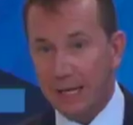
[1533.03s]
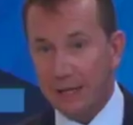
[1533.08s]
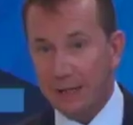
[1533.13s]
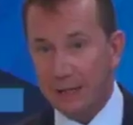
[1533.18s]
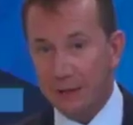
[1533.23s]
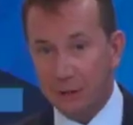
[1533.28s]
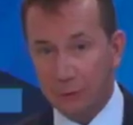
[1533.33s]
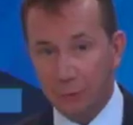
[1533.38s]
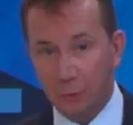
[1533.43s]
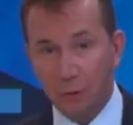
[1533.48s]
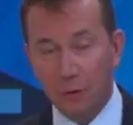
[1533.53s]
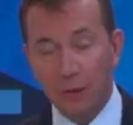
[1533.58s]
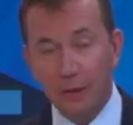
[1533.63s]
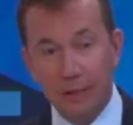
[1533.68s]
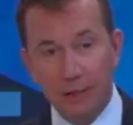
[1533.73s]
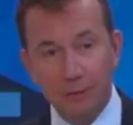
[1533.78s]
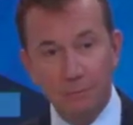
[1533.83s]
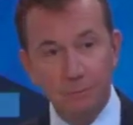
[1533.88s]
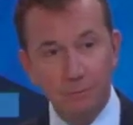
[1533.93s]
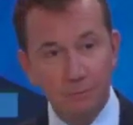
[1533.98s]
This
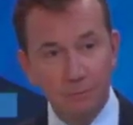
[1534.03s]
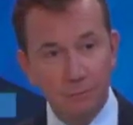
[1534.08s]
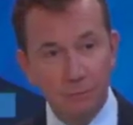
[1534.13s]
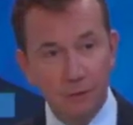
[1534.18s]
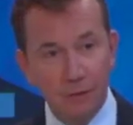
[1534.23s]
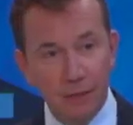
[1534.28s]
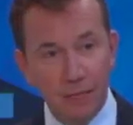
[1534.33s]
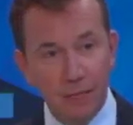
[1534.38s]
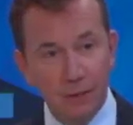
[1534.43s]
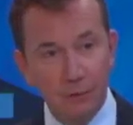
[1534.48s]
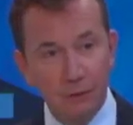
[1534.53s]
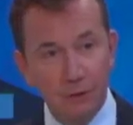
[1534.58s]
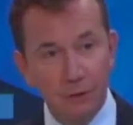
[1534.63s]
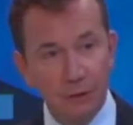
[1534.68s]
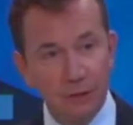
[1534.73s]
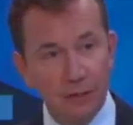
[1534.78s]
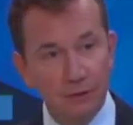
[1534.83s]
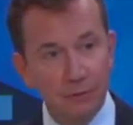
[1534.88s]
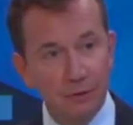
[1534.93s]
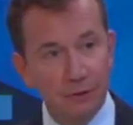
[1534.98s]
morning, when I was
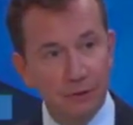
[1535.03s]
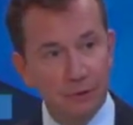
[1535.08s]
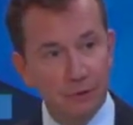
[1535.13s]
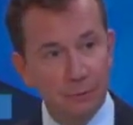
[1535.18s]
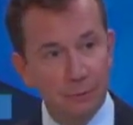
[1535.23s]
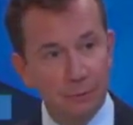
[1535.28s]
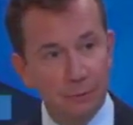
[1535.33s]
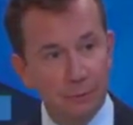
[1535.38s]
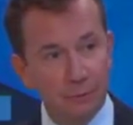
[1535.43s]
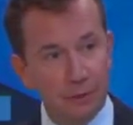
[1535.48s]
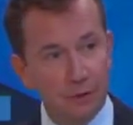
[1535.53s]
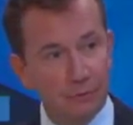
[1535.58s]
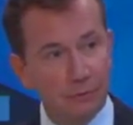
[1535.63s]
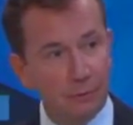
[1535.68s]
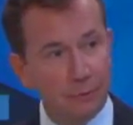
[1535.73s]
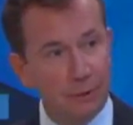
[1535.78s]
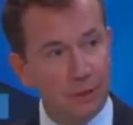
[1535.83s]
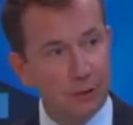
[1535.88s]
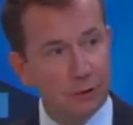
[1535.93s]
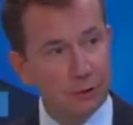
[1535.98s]
given some
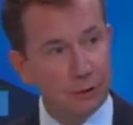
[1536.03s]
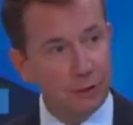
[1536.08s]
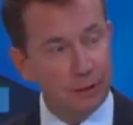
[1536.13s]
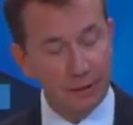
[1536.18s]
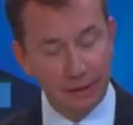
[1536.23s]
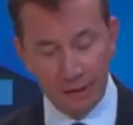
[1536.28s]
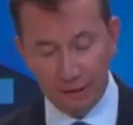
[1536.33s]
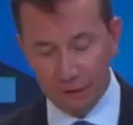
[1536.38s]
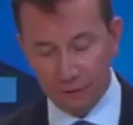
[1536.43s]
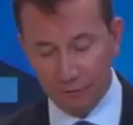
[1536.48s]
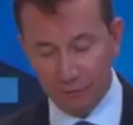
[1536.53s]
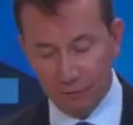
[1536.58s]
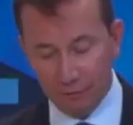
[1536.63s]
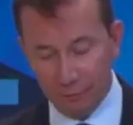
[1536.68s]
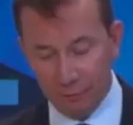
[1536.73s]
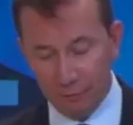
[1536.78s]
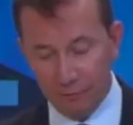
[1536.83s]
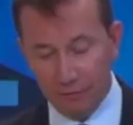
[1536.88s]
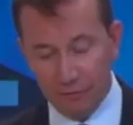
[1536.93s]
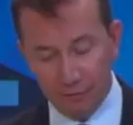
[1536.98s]
information on this,
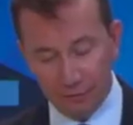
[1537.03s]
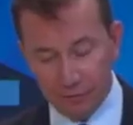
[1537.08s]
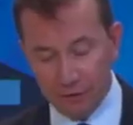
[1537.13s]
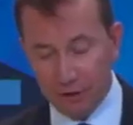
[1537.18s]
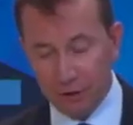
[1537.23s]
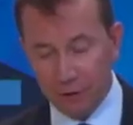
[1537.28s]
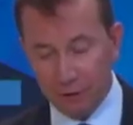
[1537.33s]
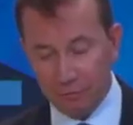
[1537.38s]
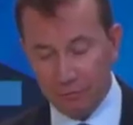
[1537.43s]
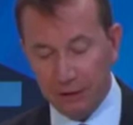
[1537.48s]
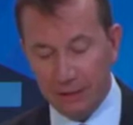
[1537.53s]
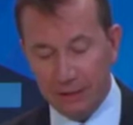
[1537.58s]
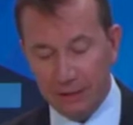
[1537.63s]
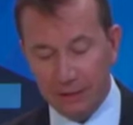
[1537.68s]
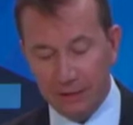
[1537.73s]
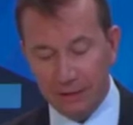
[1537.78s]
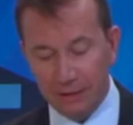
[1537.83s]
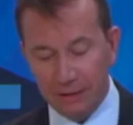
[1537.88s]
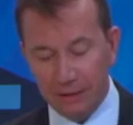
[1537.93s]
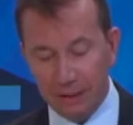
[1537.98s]

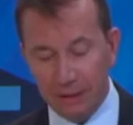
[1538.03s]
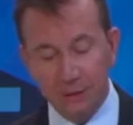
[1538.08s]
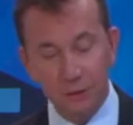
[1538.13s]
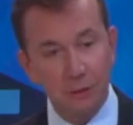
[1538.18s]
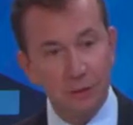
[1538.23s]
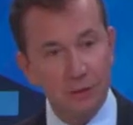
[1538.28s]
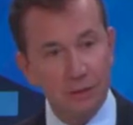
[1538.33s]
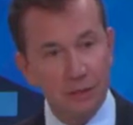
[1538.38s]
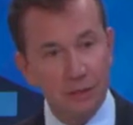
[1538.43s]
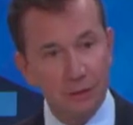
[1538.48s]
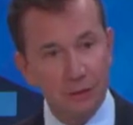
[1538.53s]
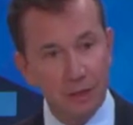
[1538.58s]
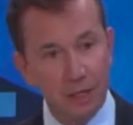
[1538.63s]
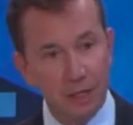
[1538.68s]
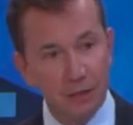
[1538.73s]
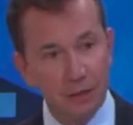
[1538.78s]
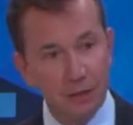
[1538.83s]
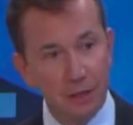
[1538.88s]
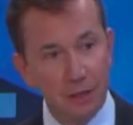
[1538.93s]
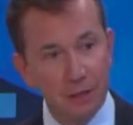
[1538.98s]
53 nations had
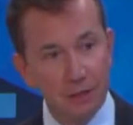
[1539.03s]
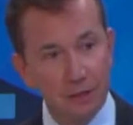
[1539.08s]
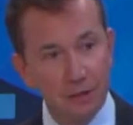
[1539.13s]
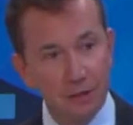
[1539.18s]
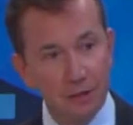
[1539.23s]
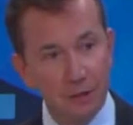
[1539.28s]
signed on.